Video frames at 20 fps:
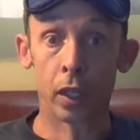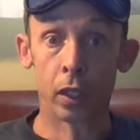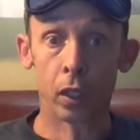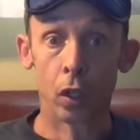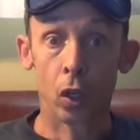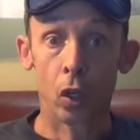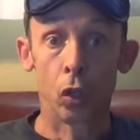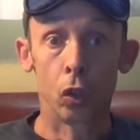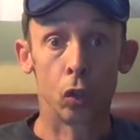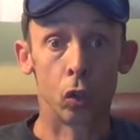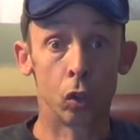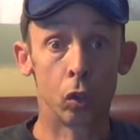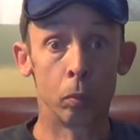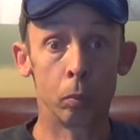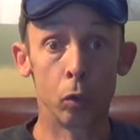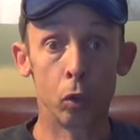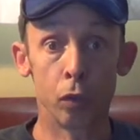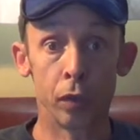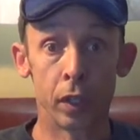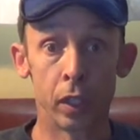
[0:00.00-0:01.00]
it to the
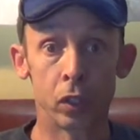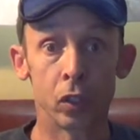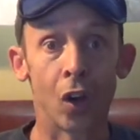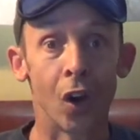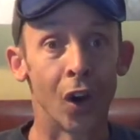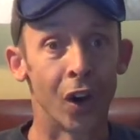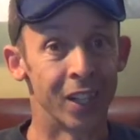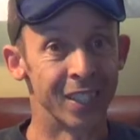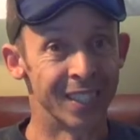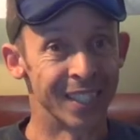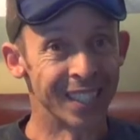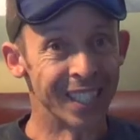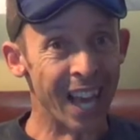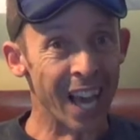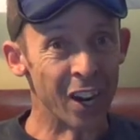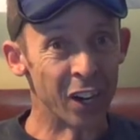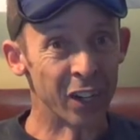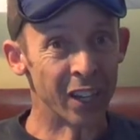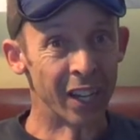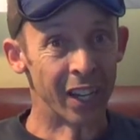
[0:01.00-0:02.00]
movies on
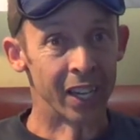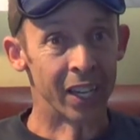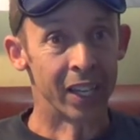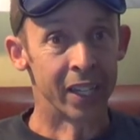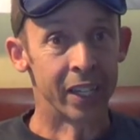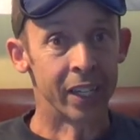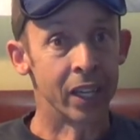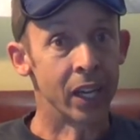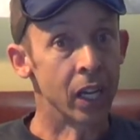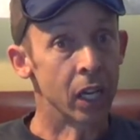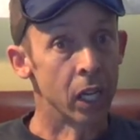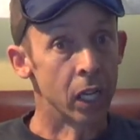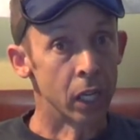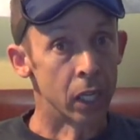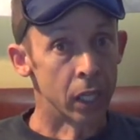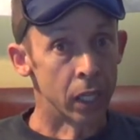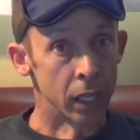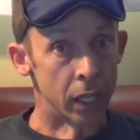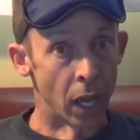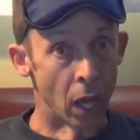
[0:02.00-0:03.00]
Saturday,
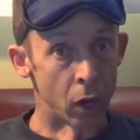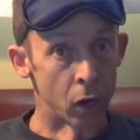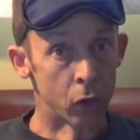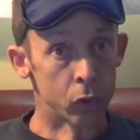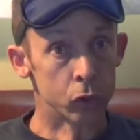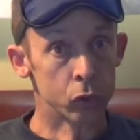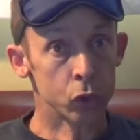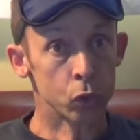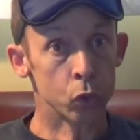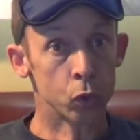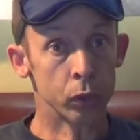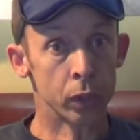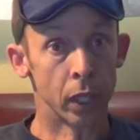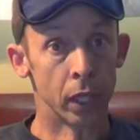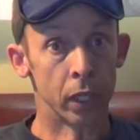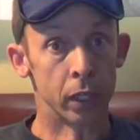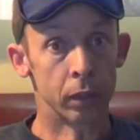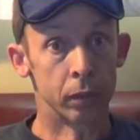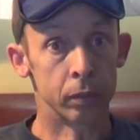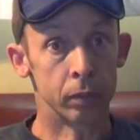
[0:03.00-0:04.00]
not on a school
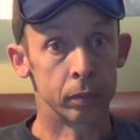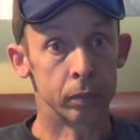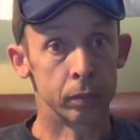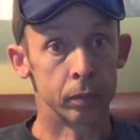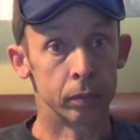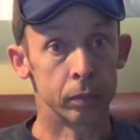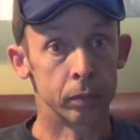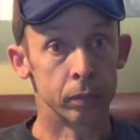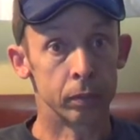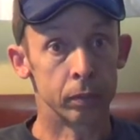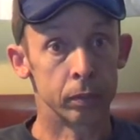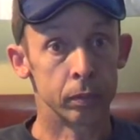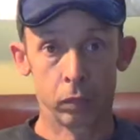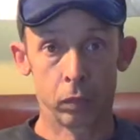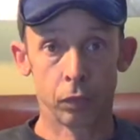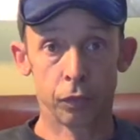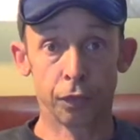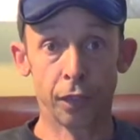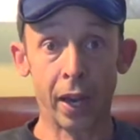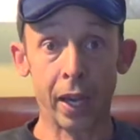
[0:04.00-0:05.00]
night.
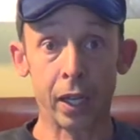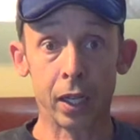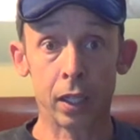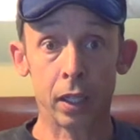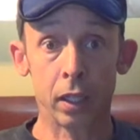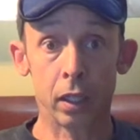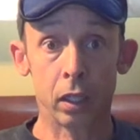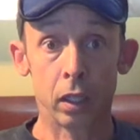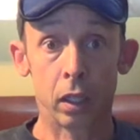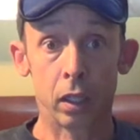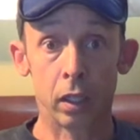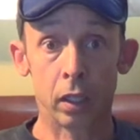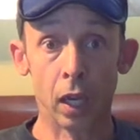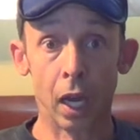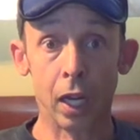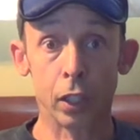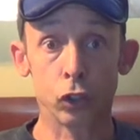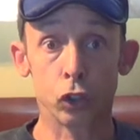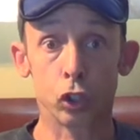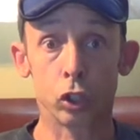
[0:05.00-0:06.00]
Finally,
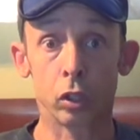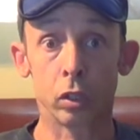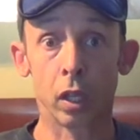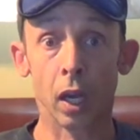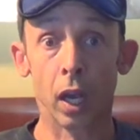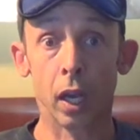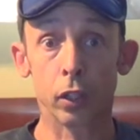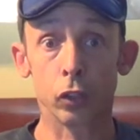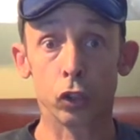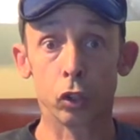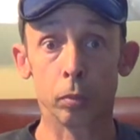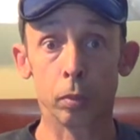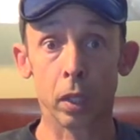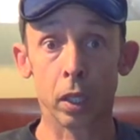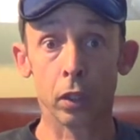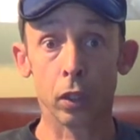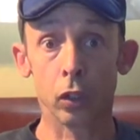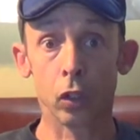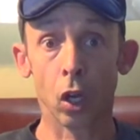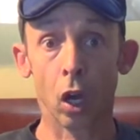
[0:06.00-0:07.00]
Todd should
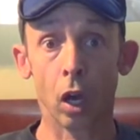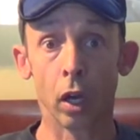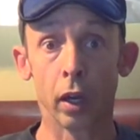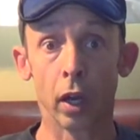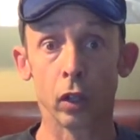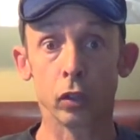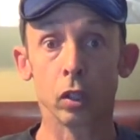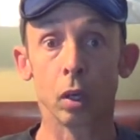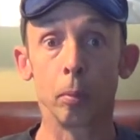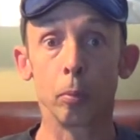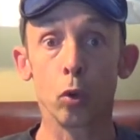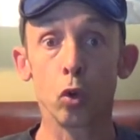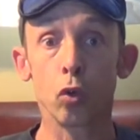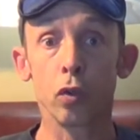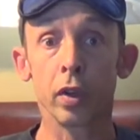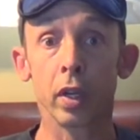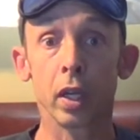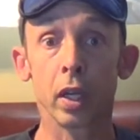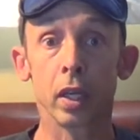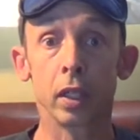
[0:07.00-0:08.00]
be in the doghouse. A
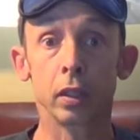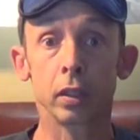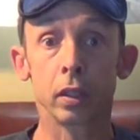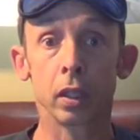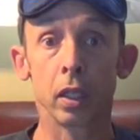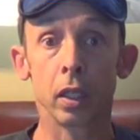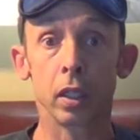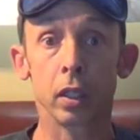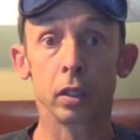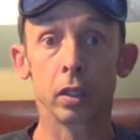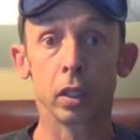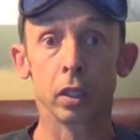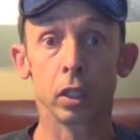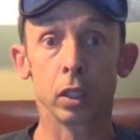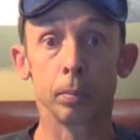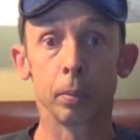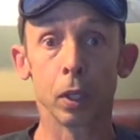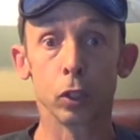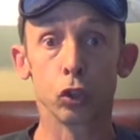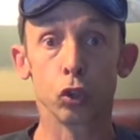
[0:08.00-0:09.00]
movie is a
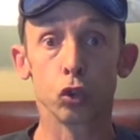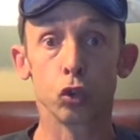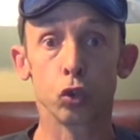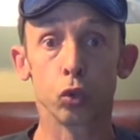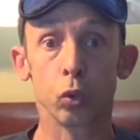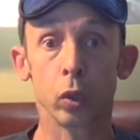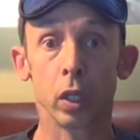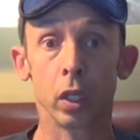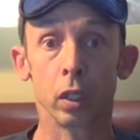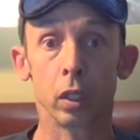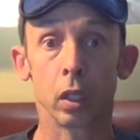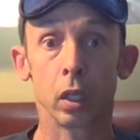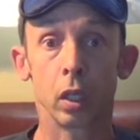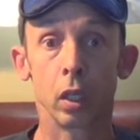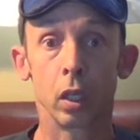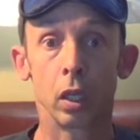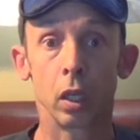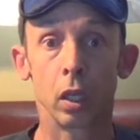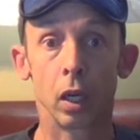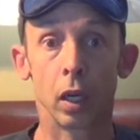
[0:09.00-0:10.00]
special treat.
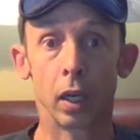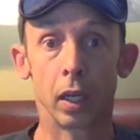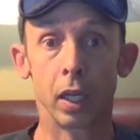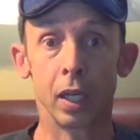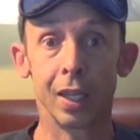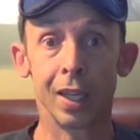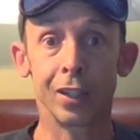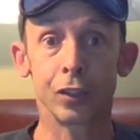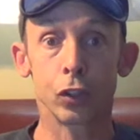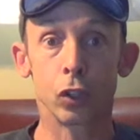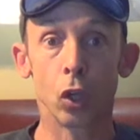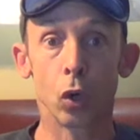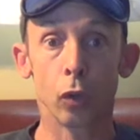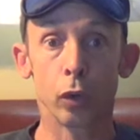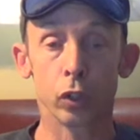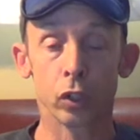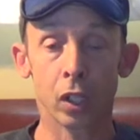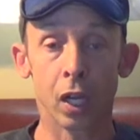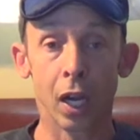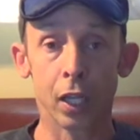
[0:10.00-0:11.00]
He needs to know
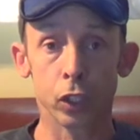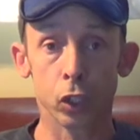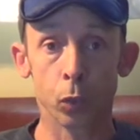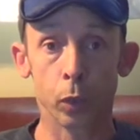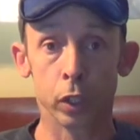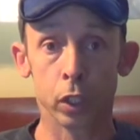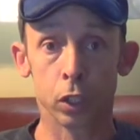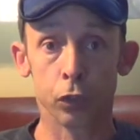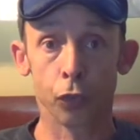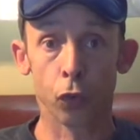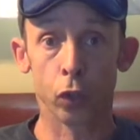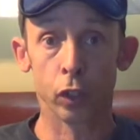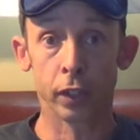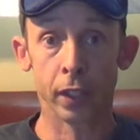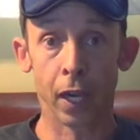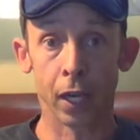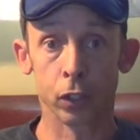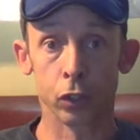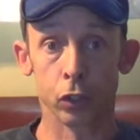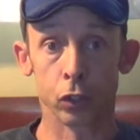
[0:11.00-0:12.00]
there's consequences for
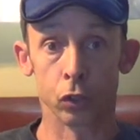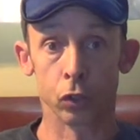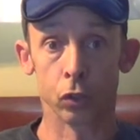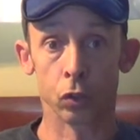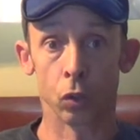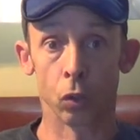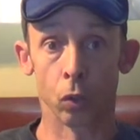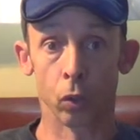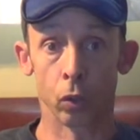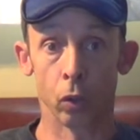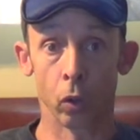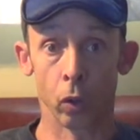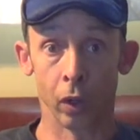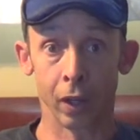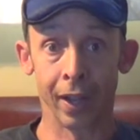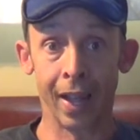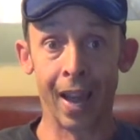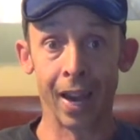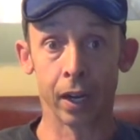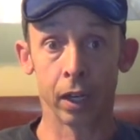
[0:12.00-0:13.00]
his actions, or
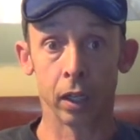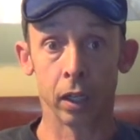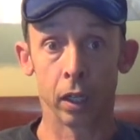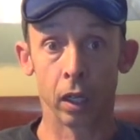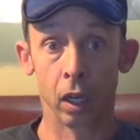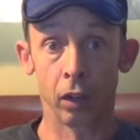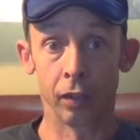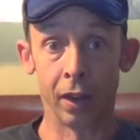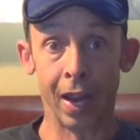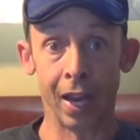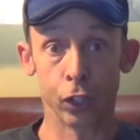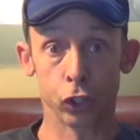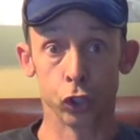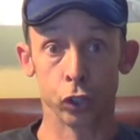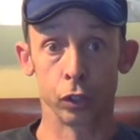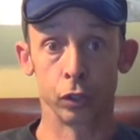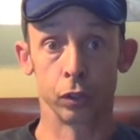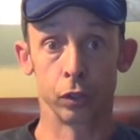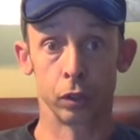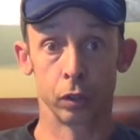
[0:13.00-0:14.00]
lack of
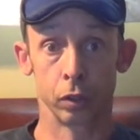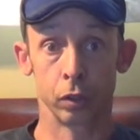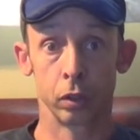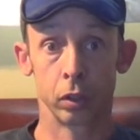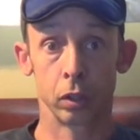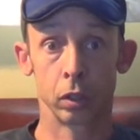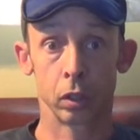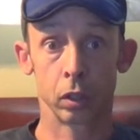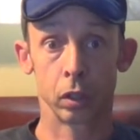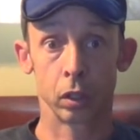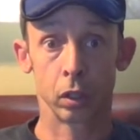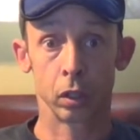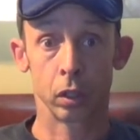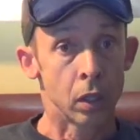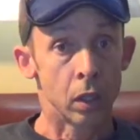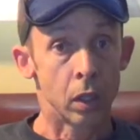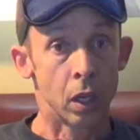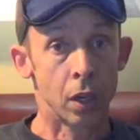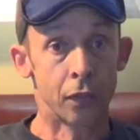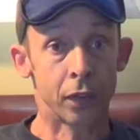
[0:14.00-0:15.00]
actions.
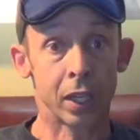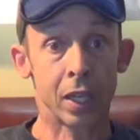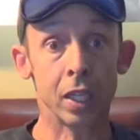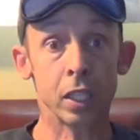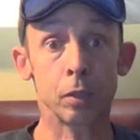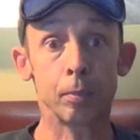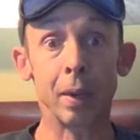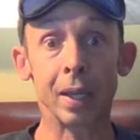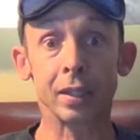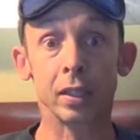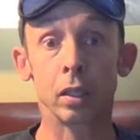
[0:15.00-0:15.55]
If a kid's